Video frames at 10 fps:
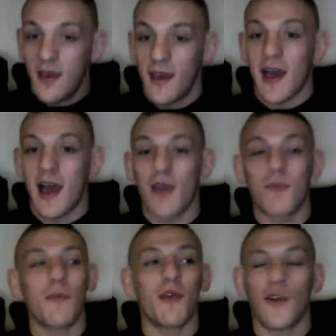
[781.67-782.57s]
I
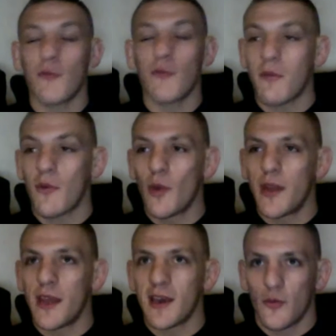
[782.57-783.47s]
remember
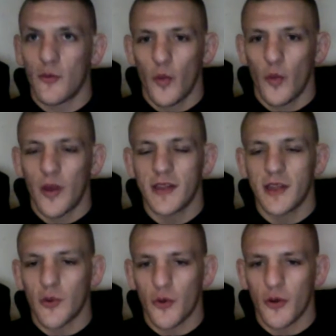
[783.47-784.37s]
winning
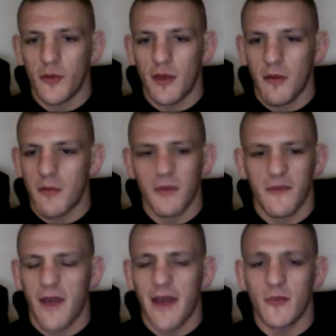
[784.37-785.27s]
the tournament. I remember
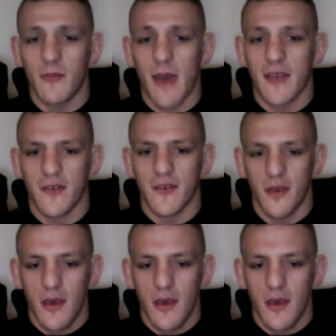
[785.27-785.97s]
my final match.